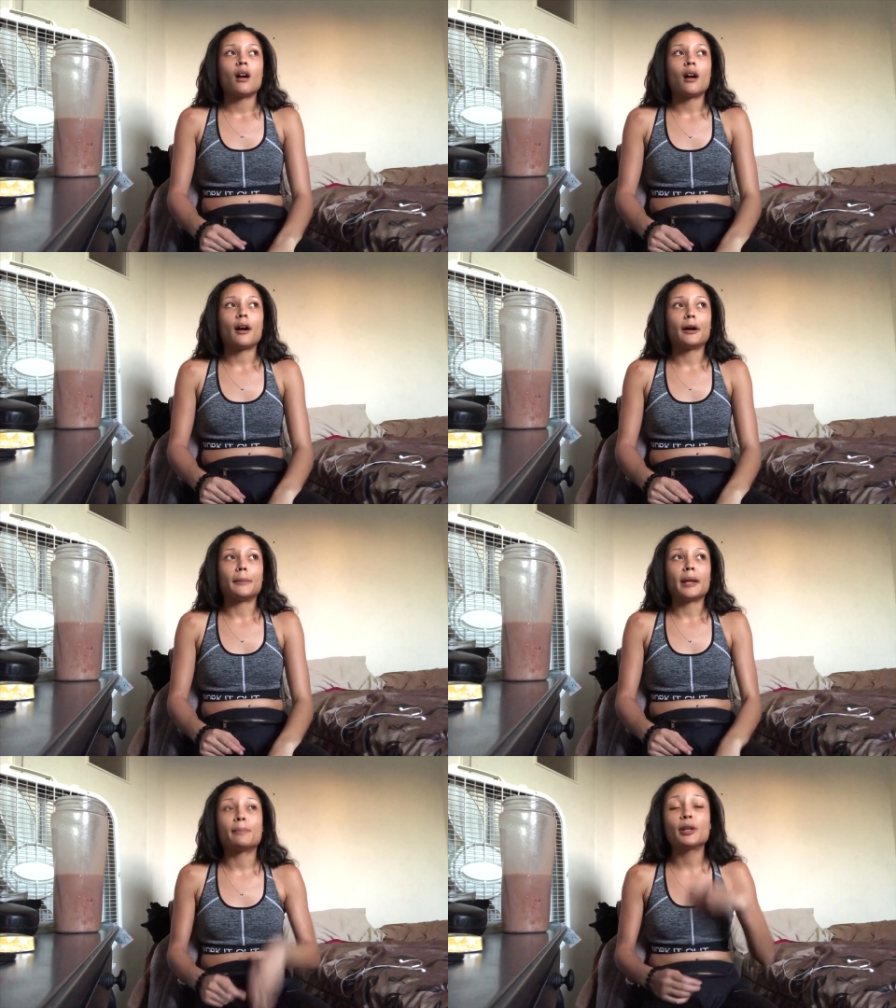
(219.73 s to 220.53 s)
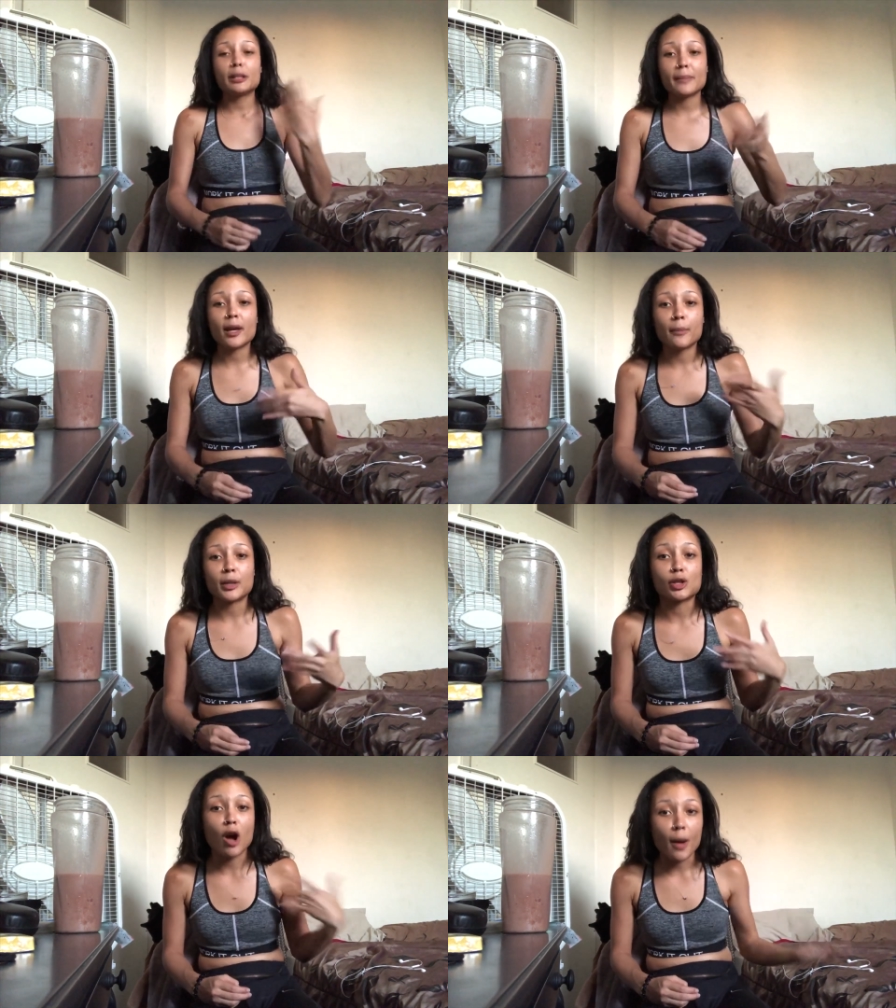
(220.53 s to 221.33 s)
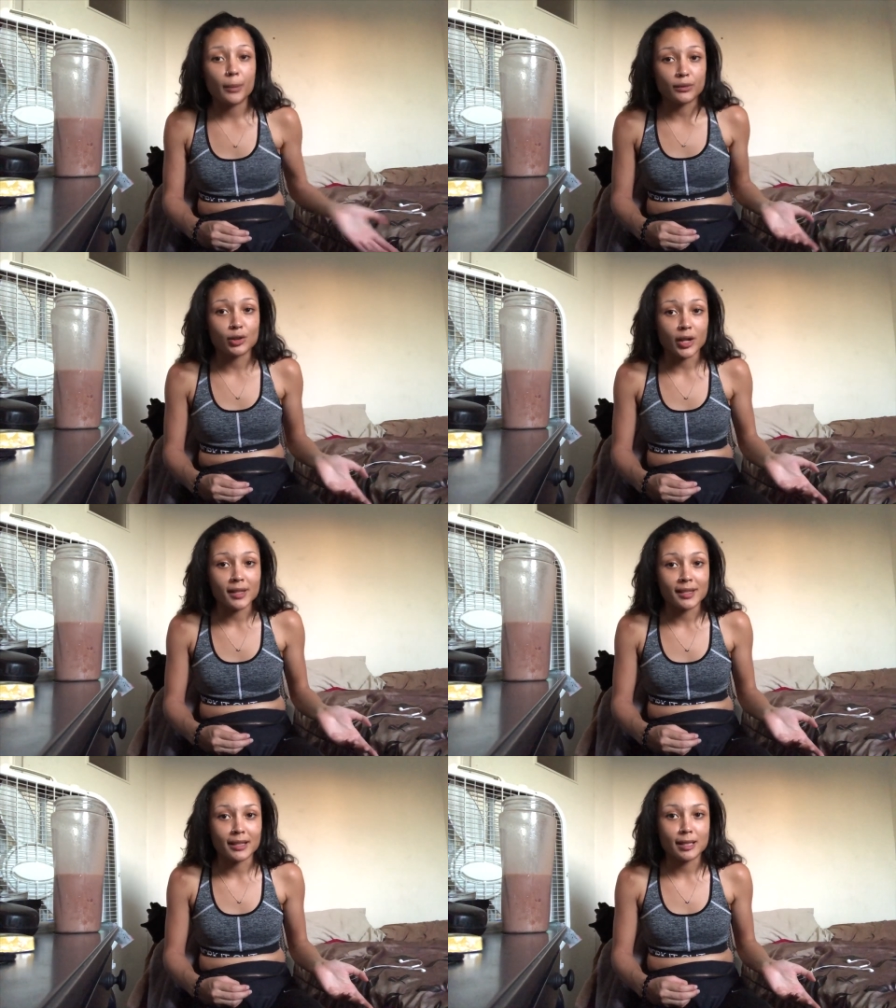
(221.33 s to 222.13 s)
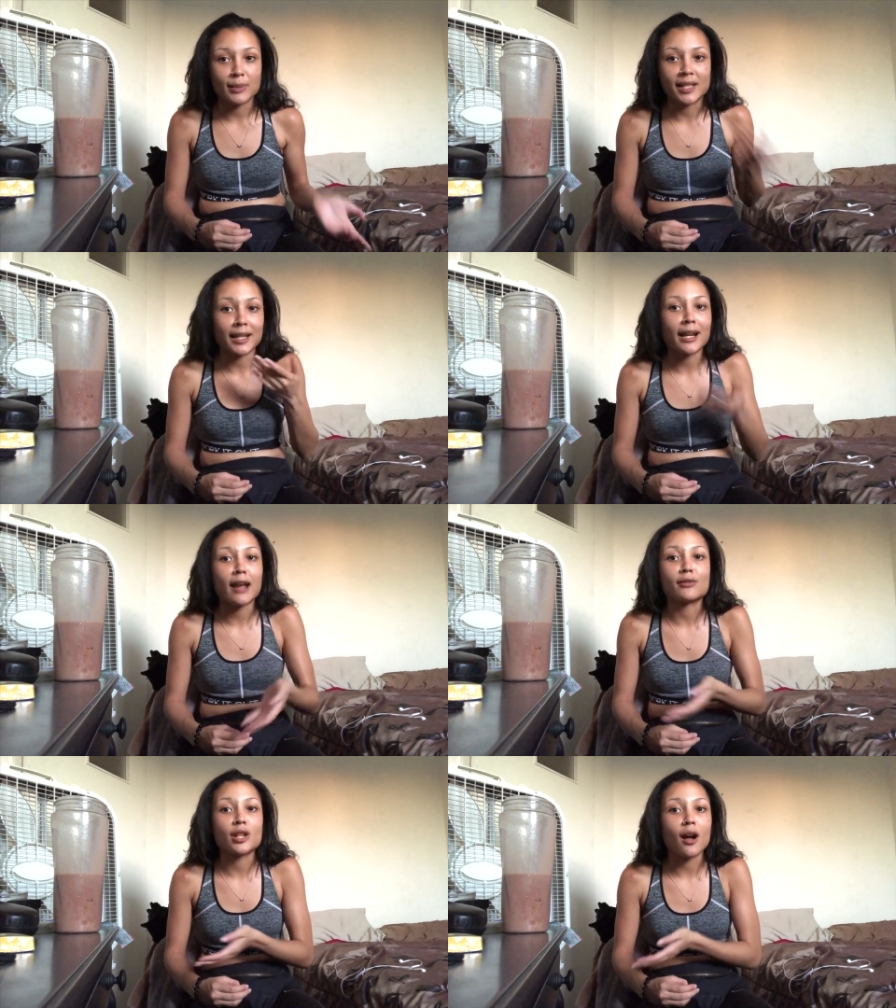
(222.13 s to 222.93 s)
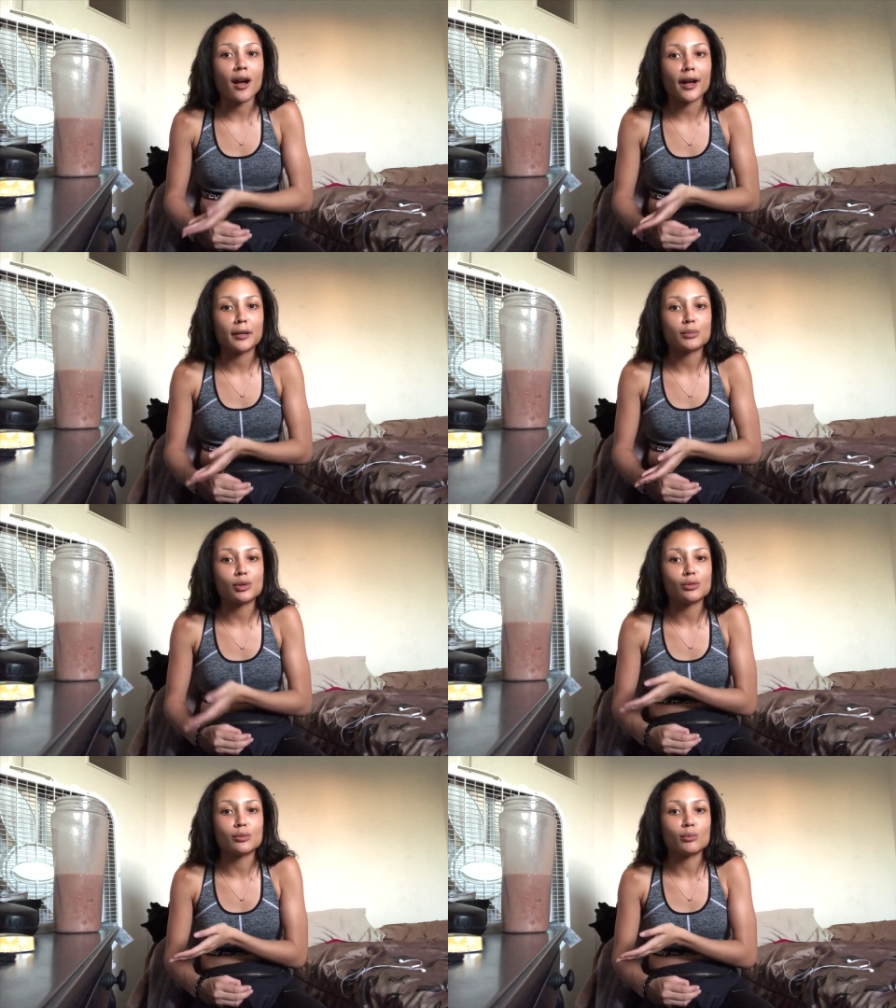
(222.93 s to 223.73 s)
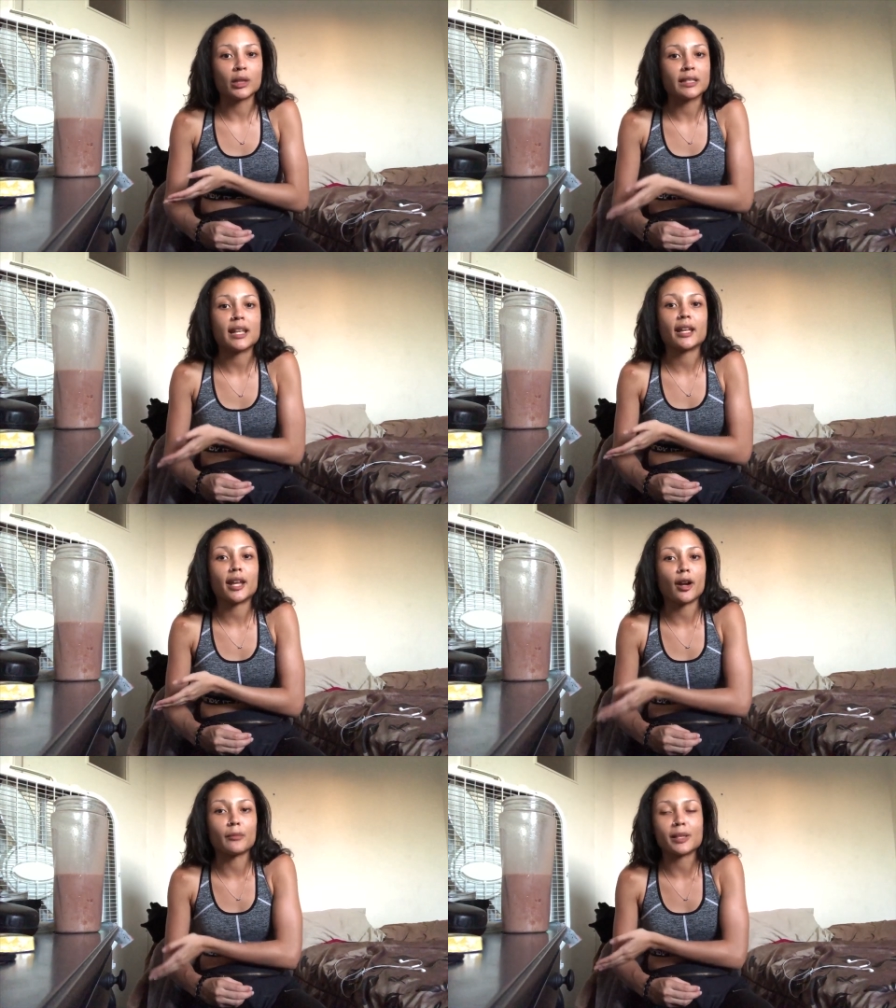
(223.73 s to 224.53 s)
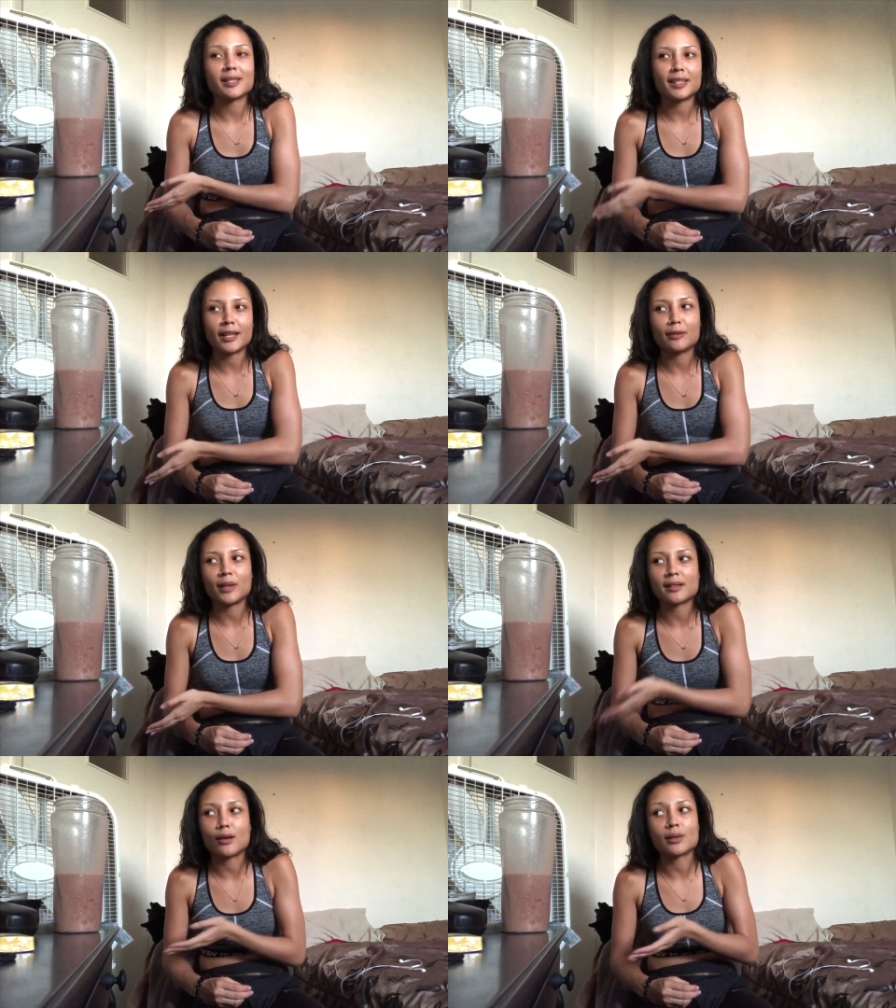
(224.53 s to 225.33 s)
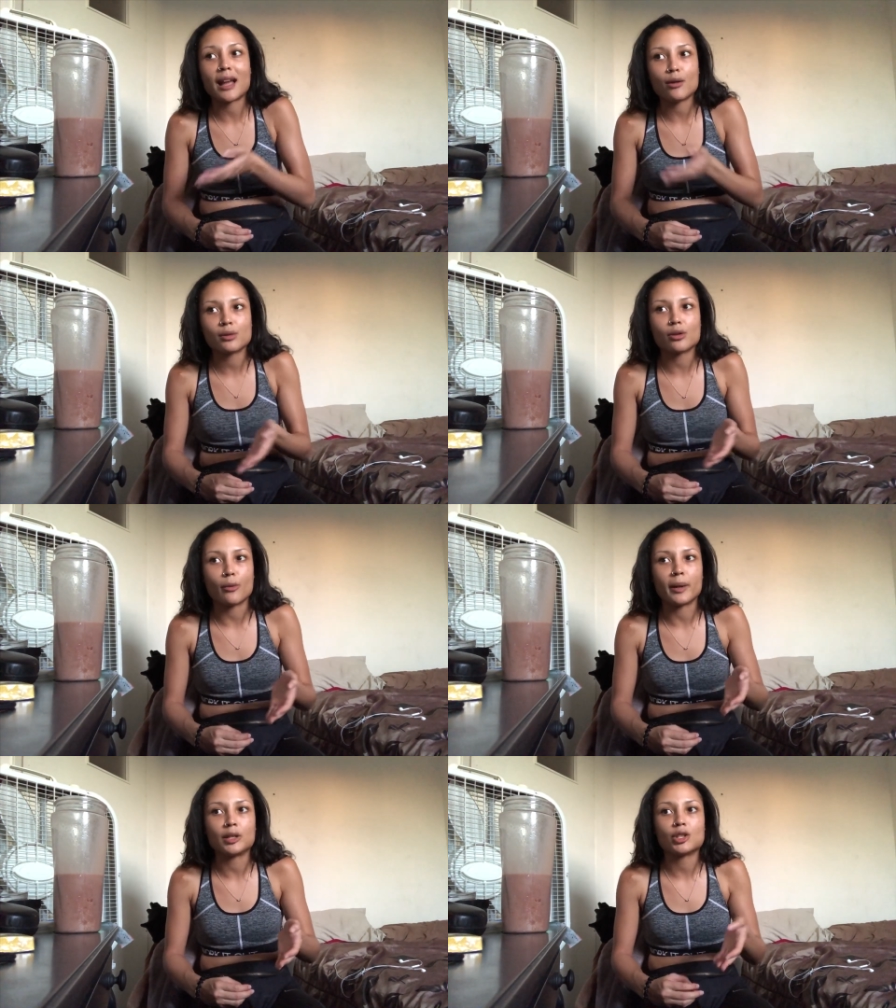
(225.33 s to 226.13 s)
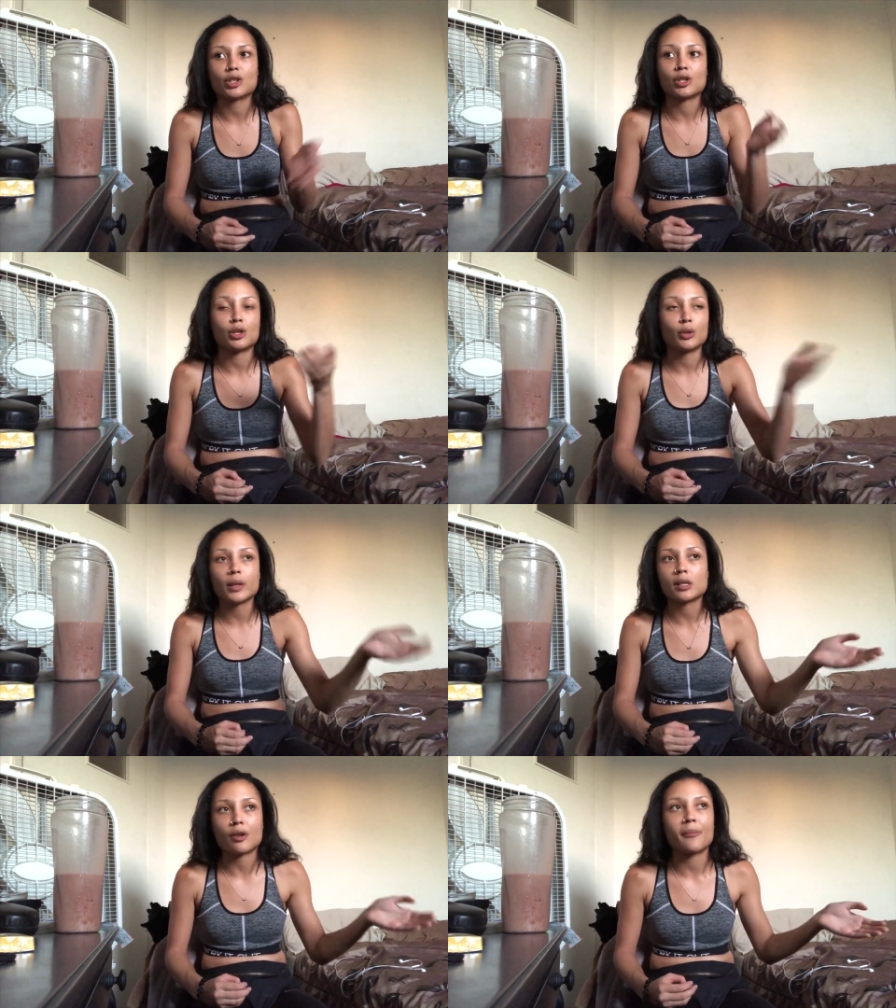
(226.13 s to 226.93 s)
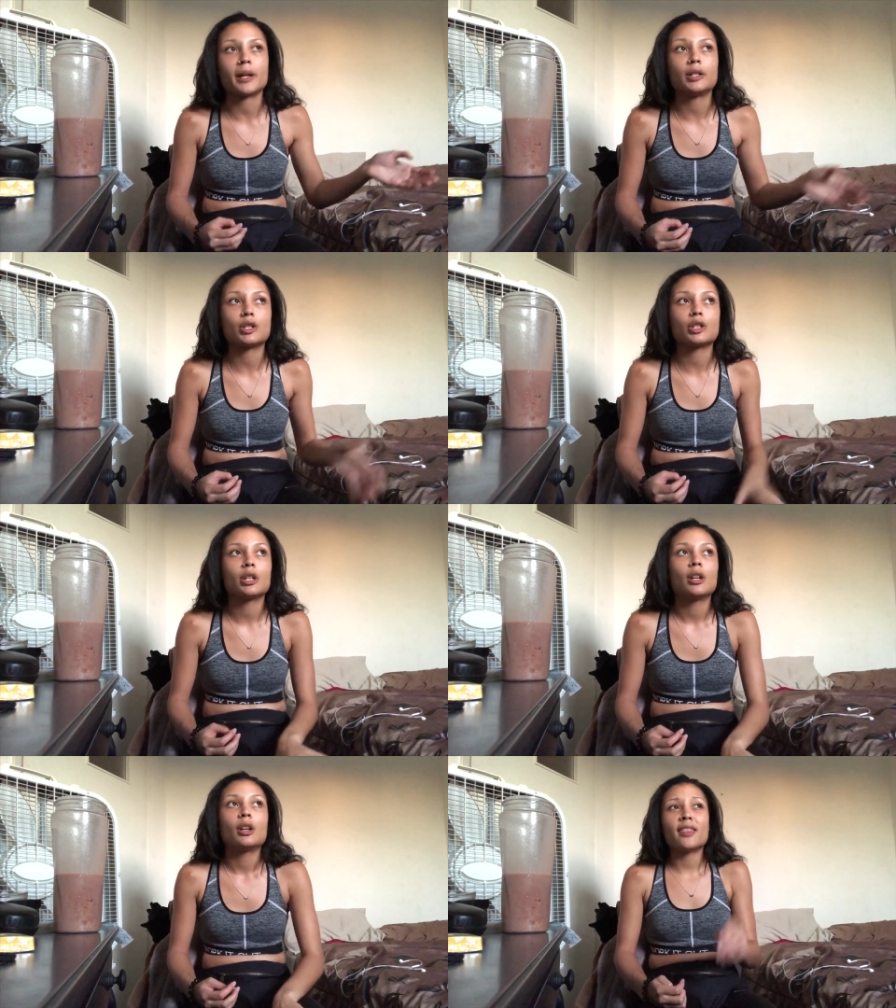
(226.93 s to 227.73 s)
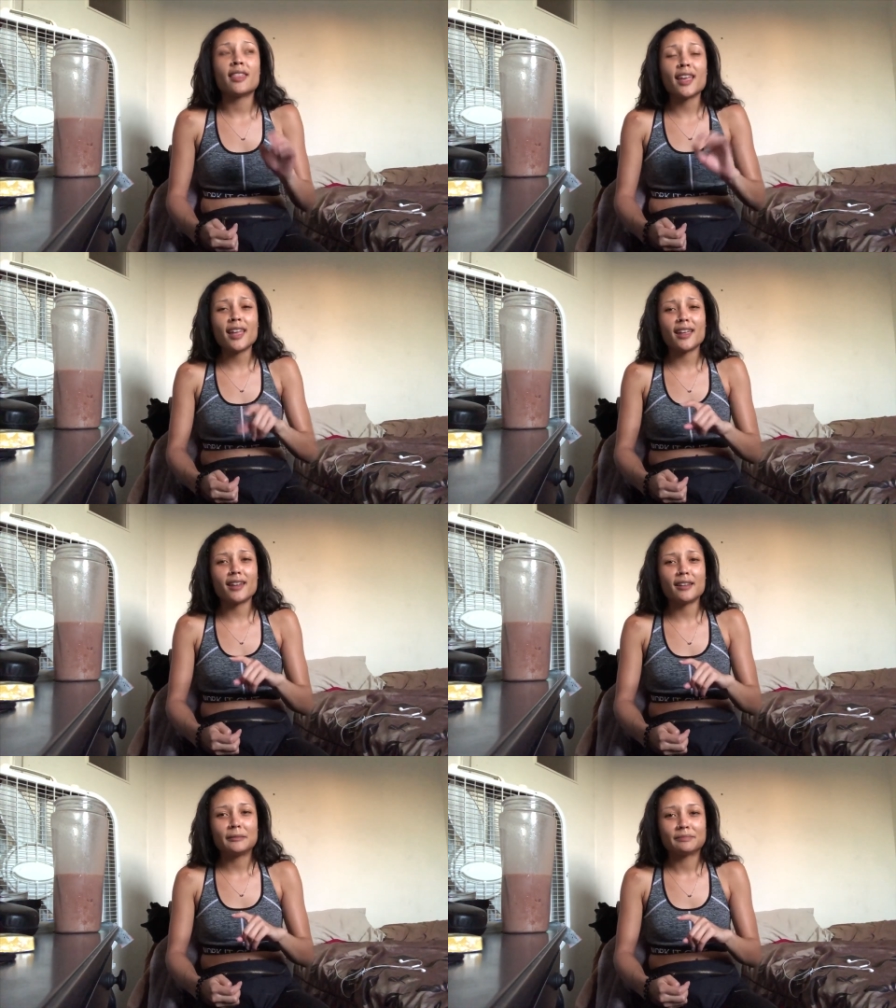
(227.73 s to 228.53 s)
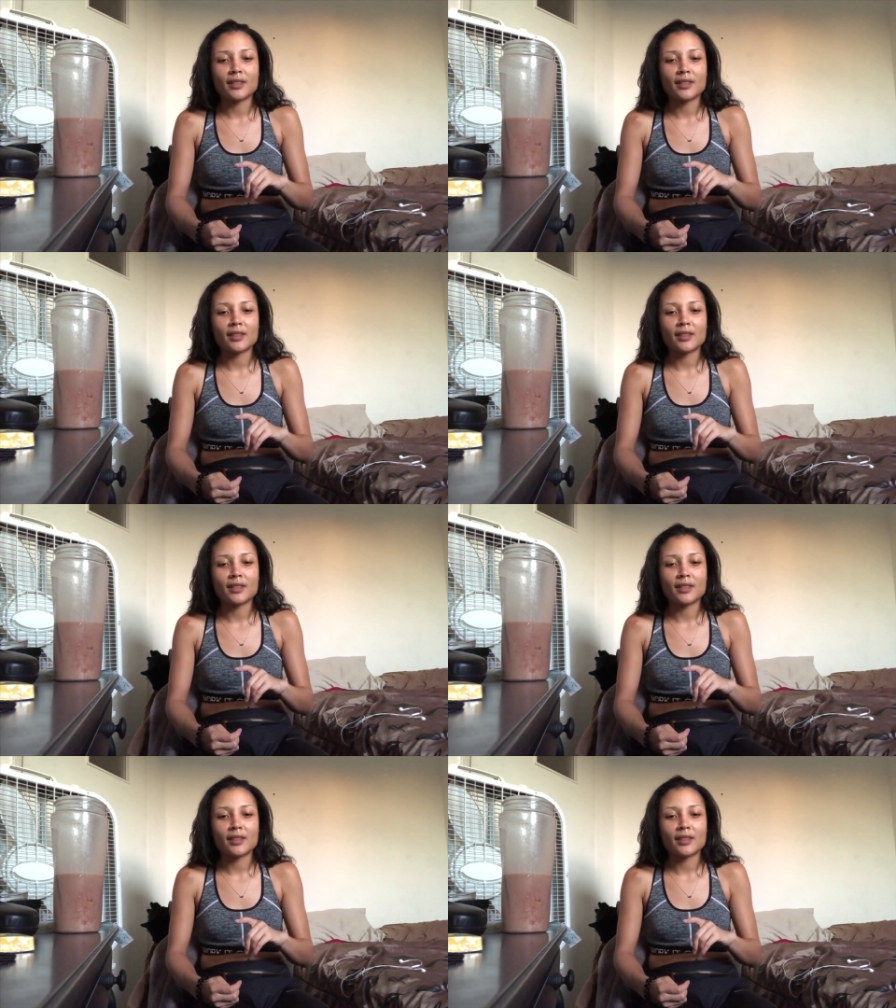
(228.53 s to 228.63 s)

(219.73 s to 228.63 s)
um, and putting makeup on top of stress zits because I didn't have time to really take care of my skin because I was out so much and just doing so much. Then